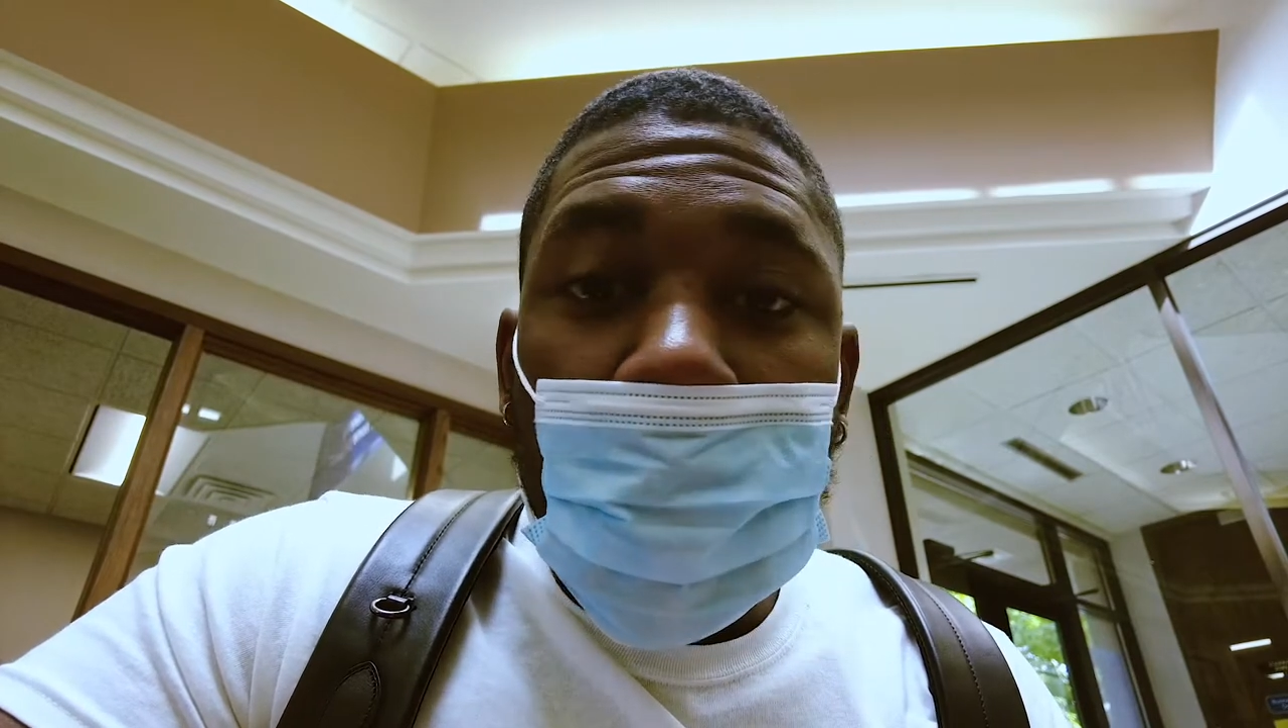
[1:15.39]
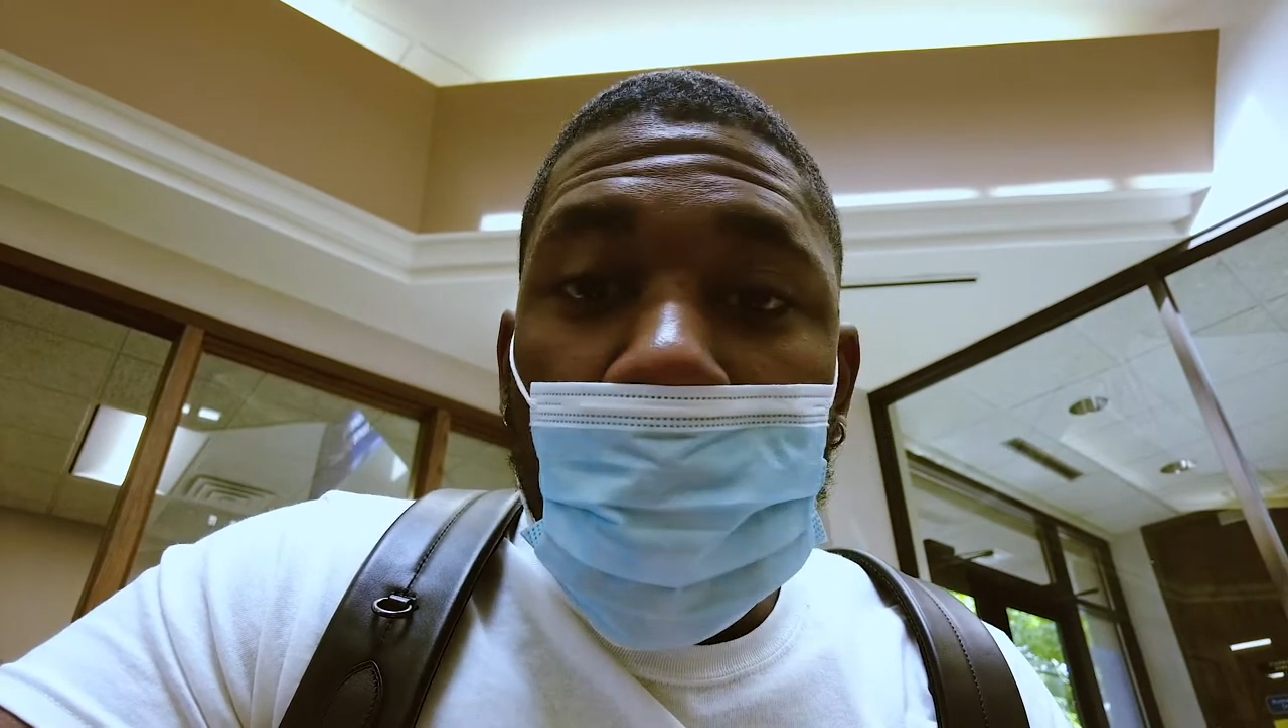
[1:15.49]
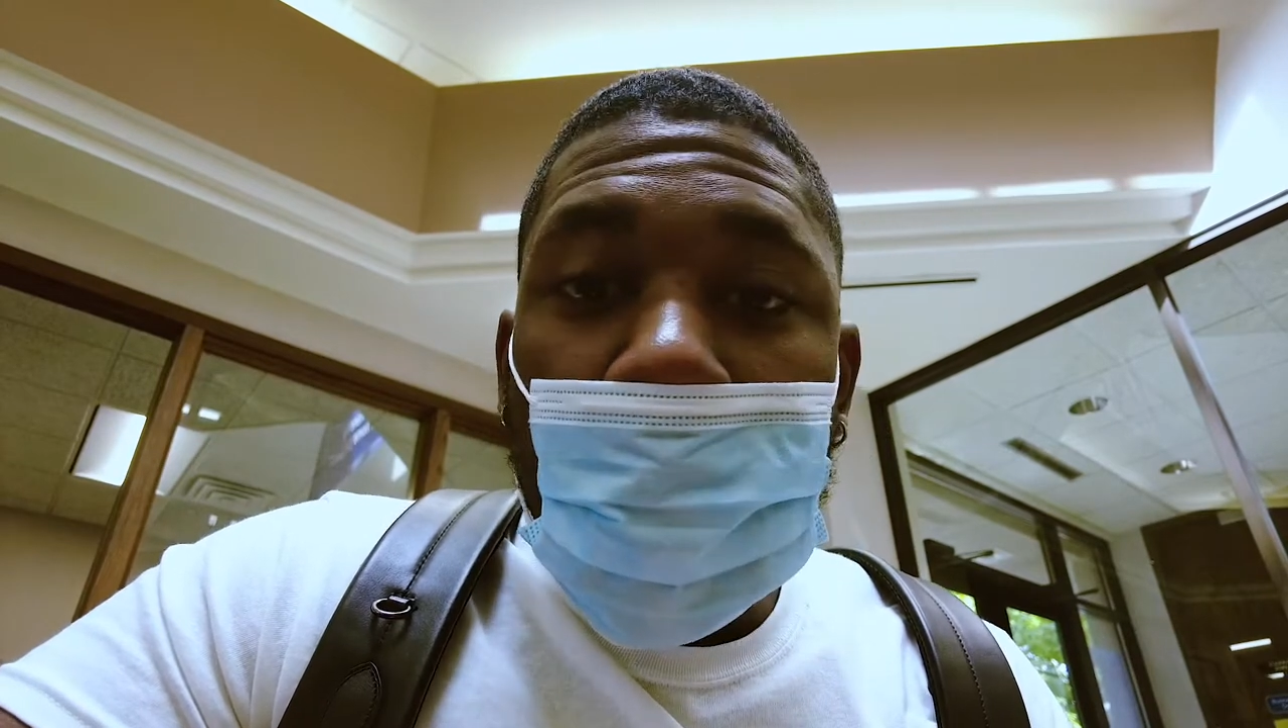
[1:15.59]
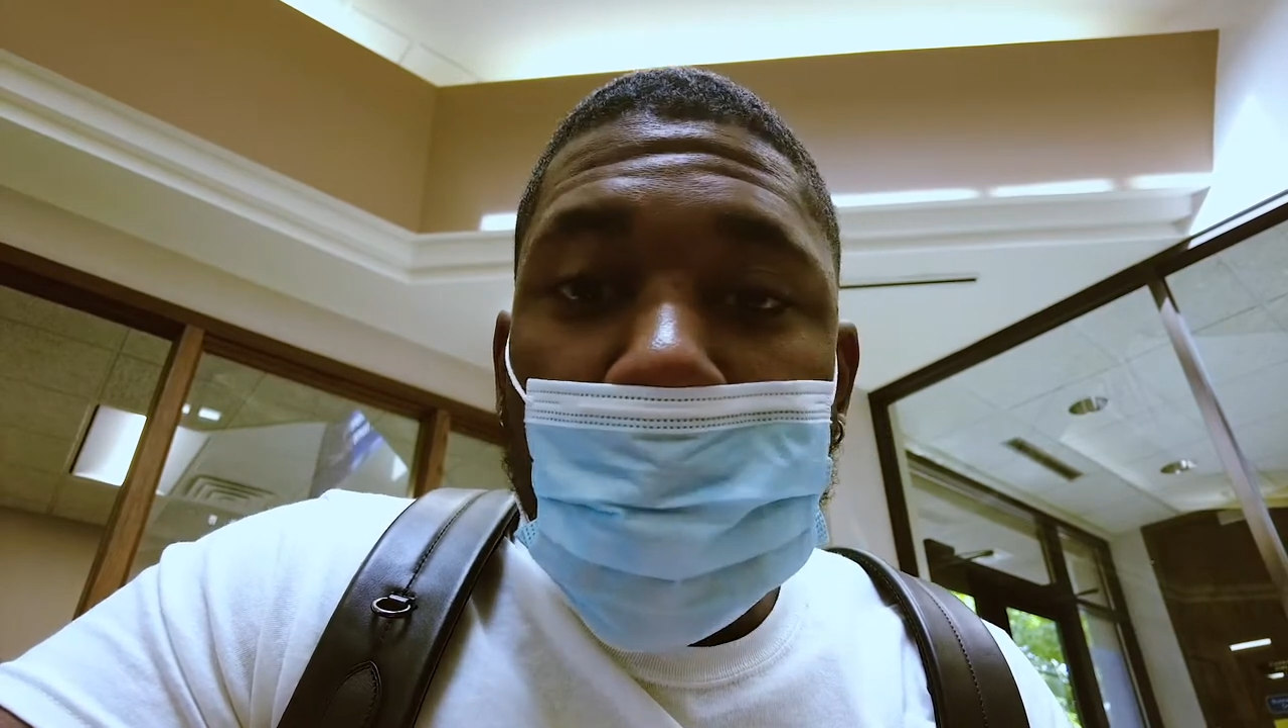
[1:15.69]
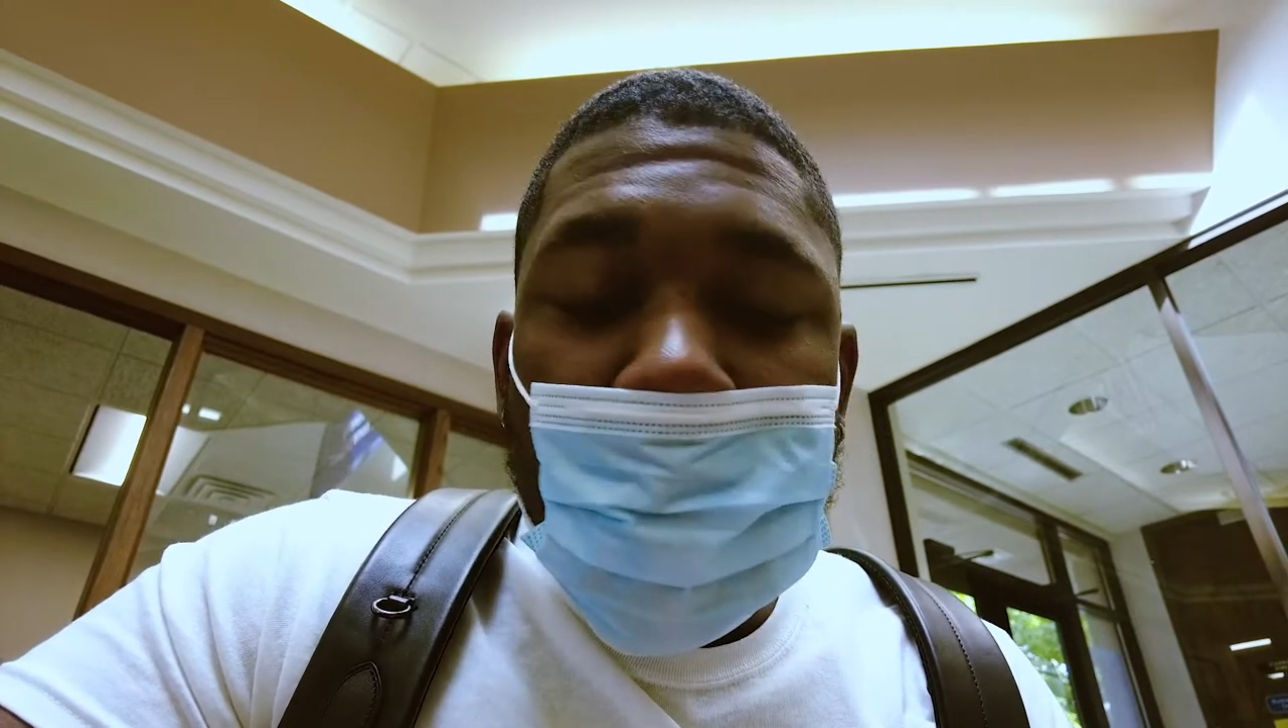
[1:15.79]

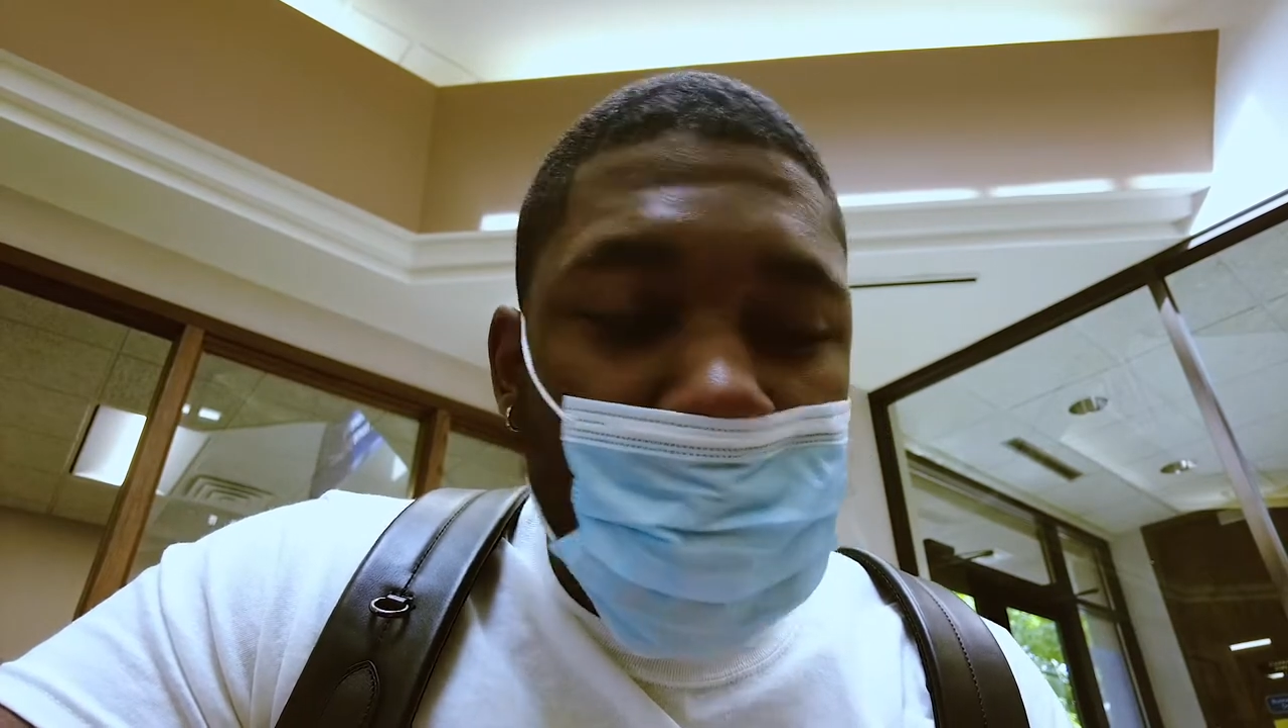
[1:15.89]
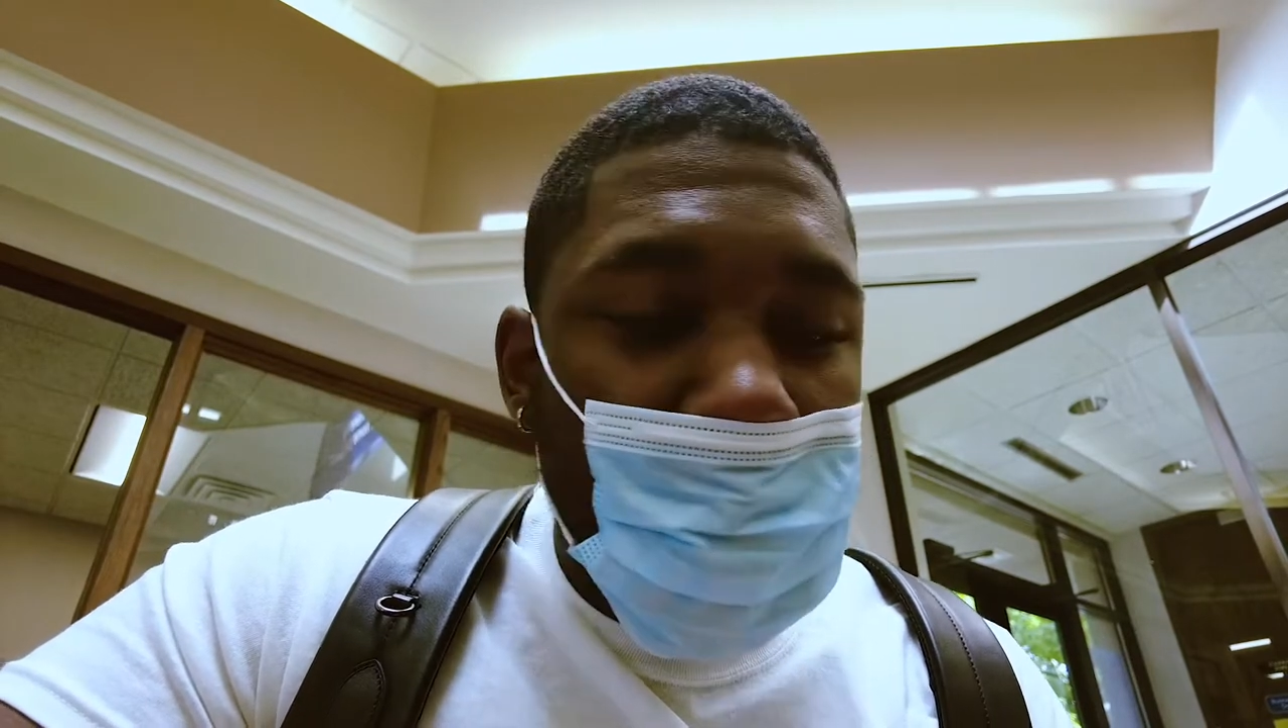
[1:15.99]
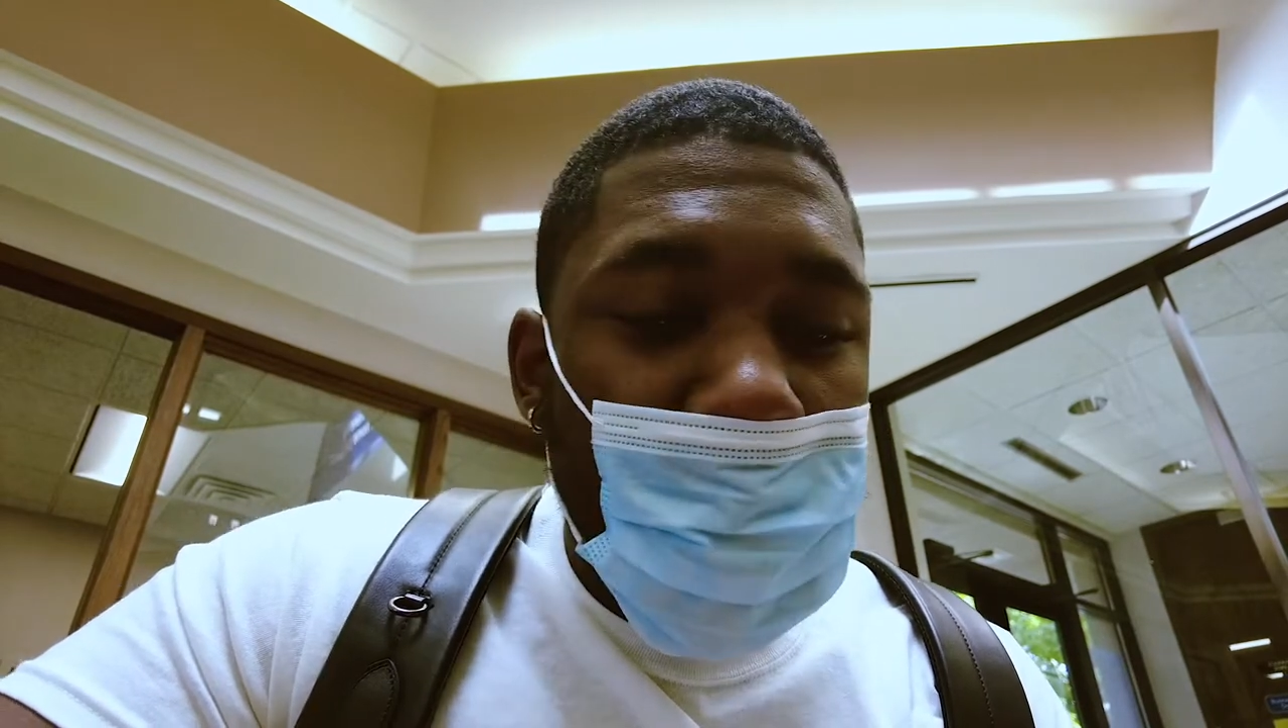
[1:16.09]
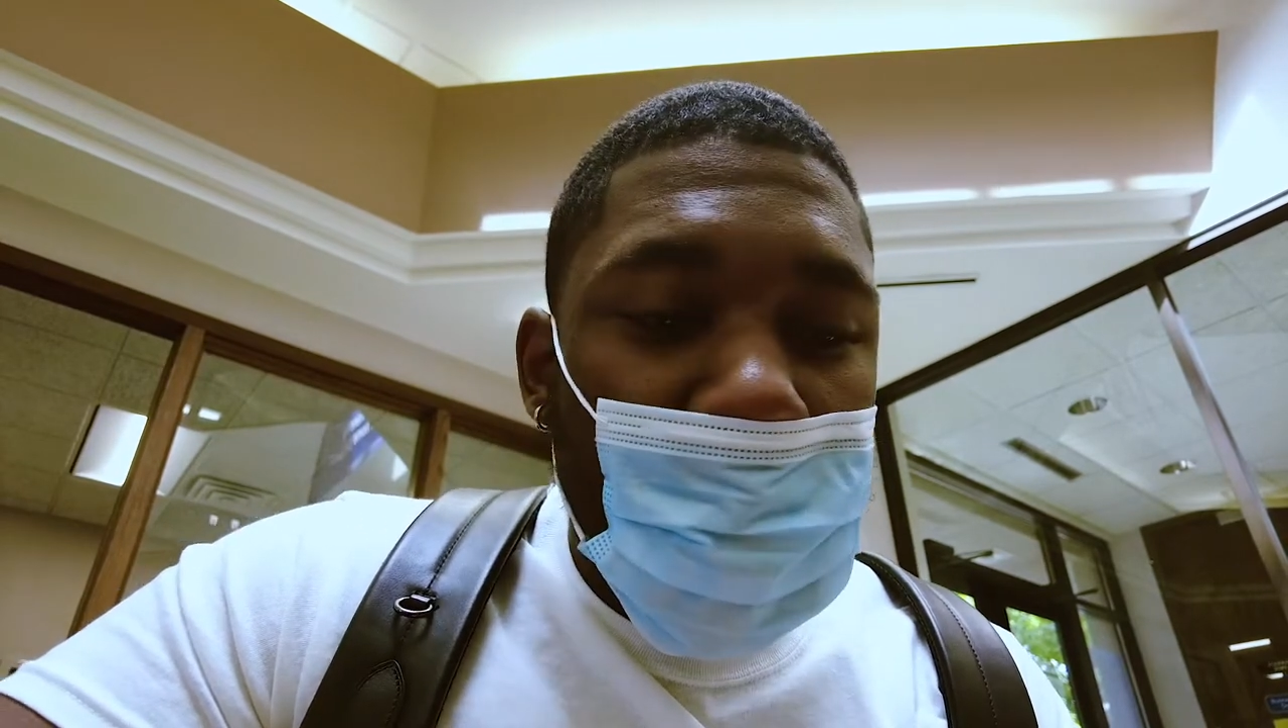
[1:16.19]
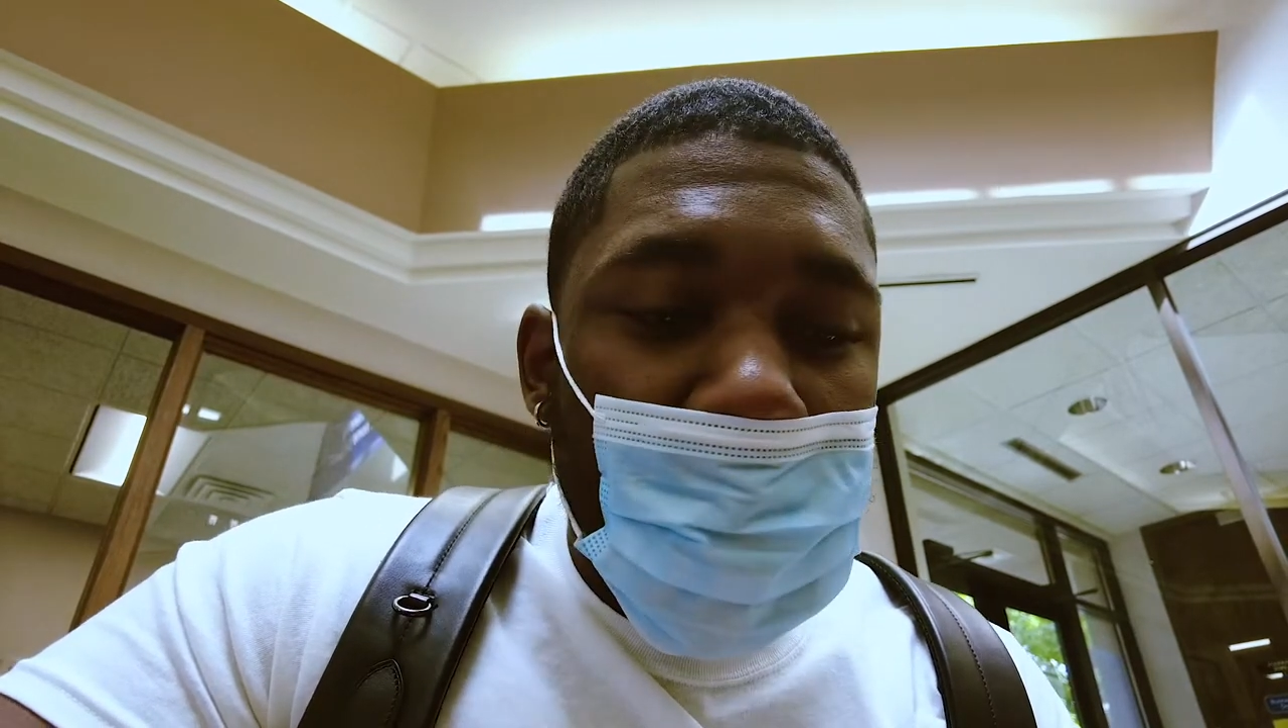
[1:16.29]
documents you
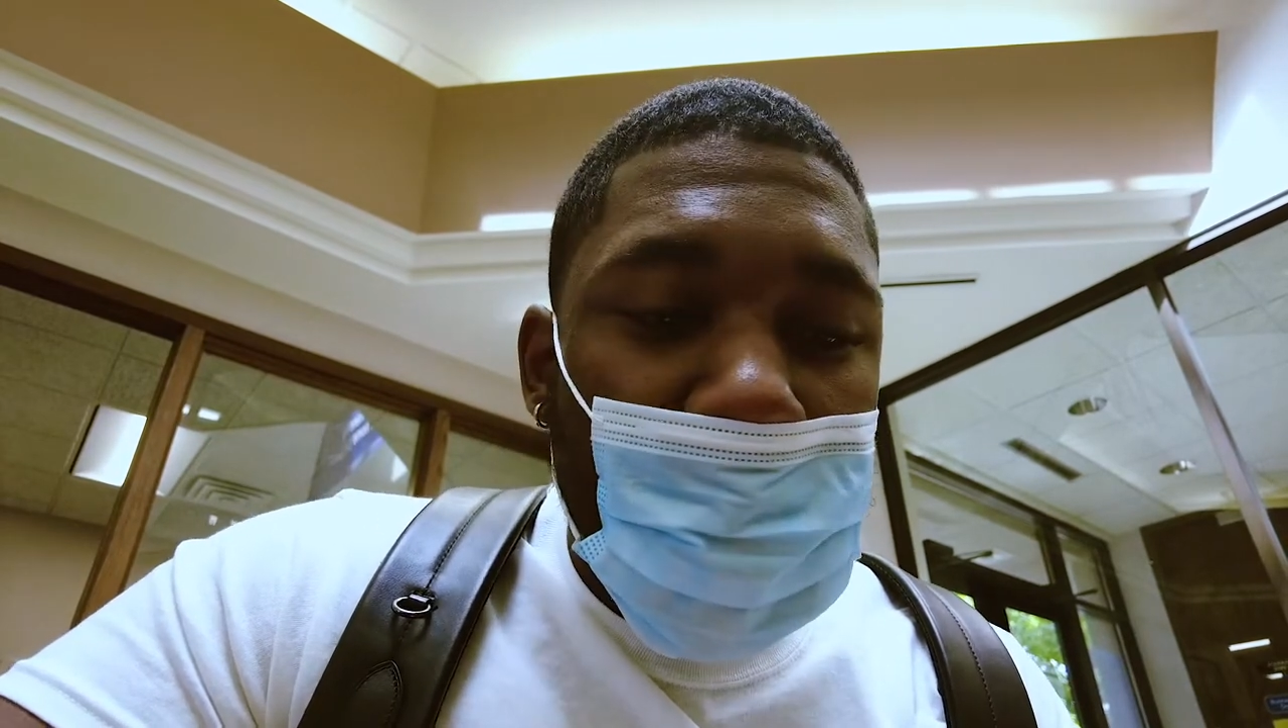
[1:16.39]
need